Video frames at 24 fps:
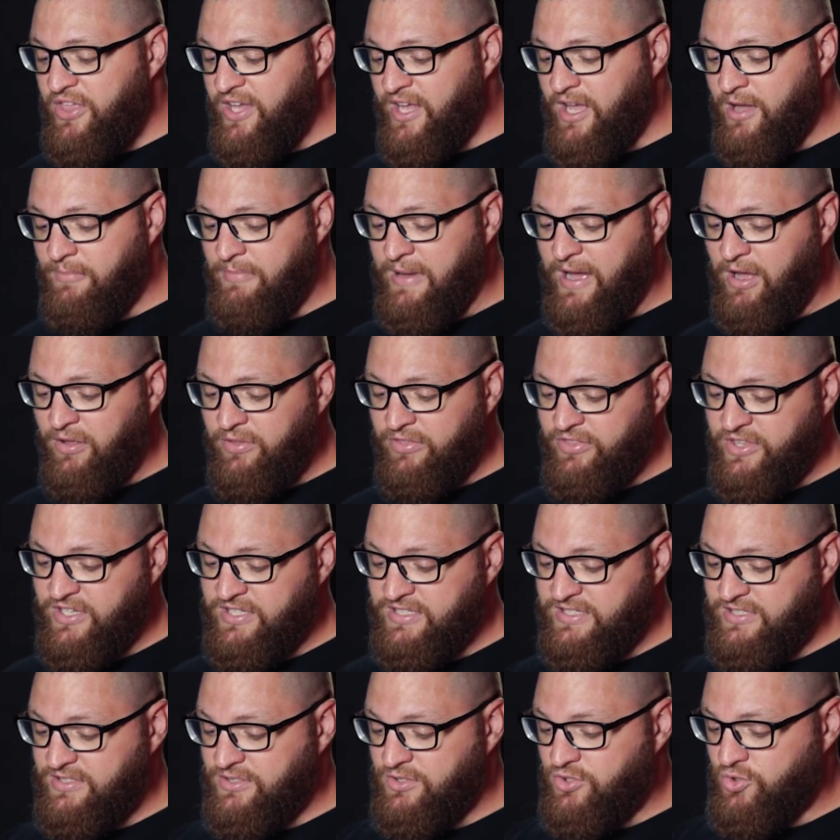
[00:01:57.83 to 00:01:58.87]
thing about
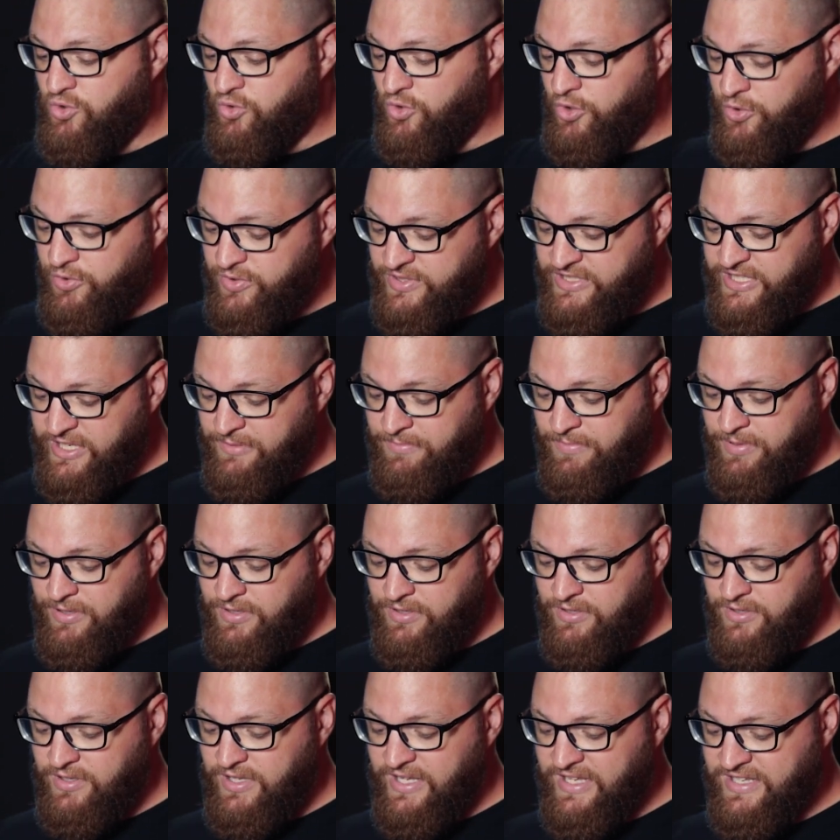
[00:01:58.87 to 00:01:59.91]
this True Zip
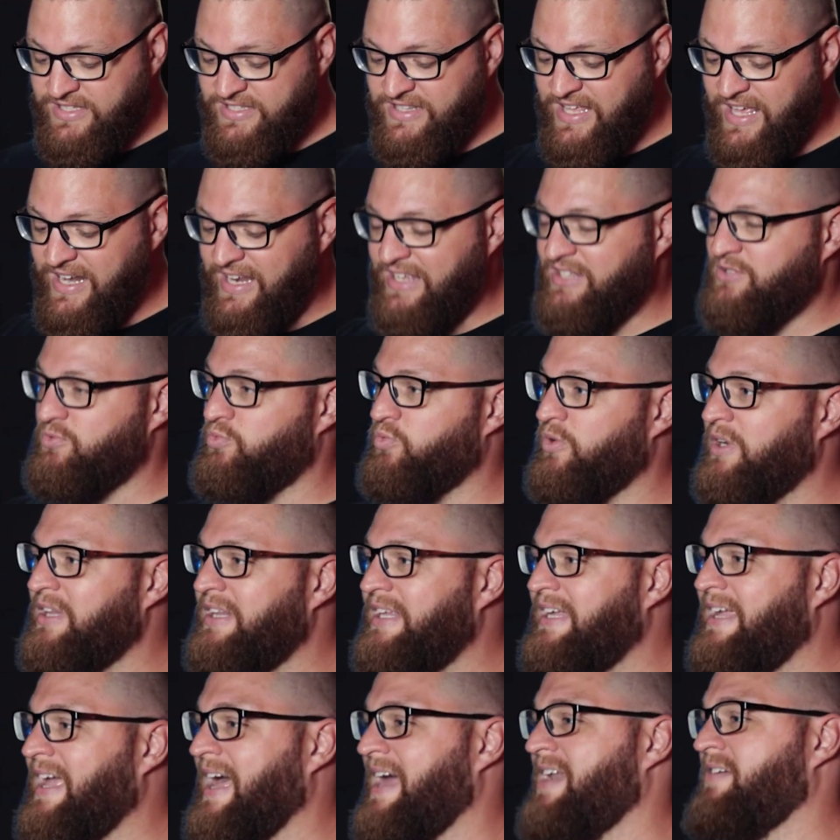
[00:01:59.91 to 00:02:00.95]
is that it's
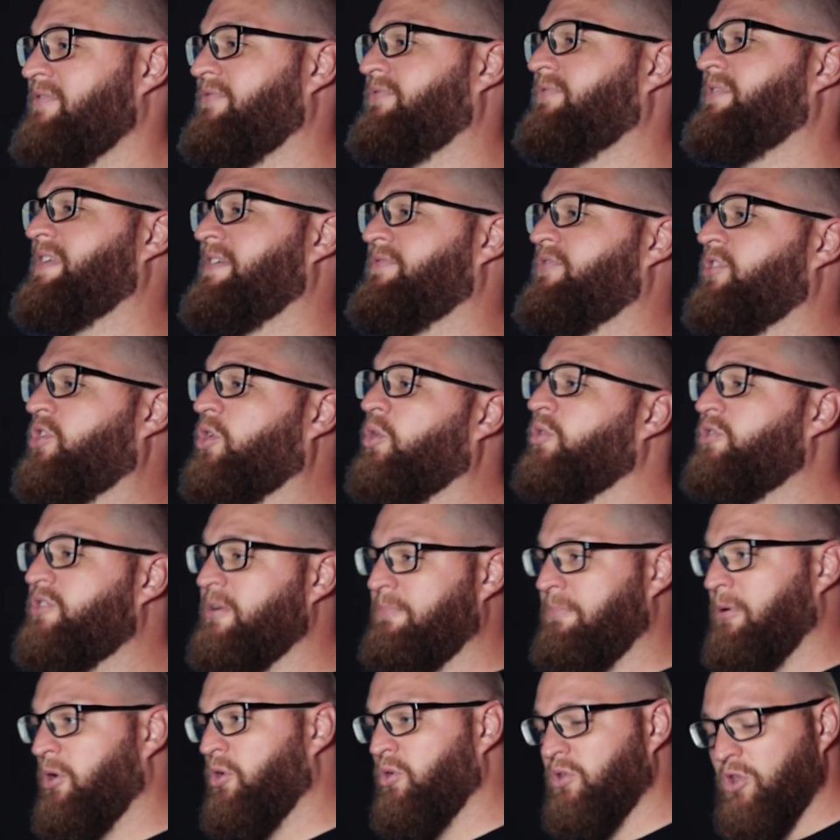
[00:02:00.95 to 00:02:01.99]
really kind of difficult to
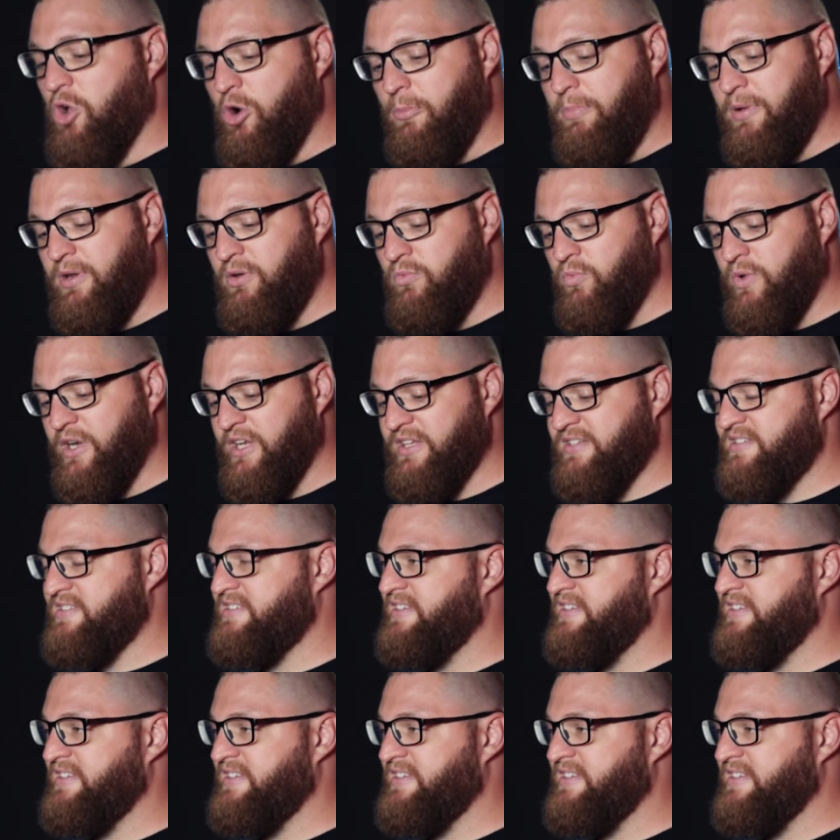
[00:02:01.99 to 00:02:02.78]
pull open when it's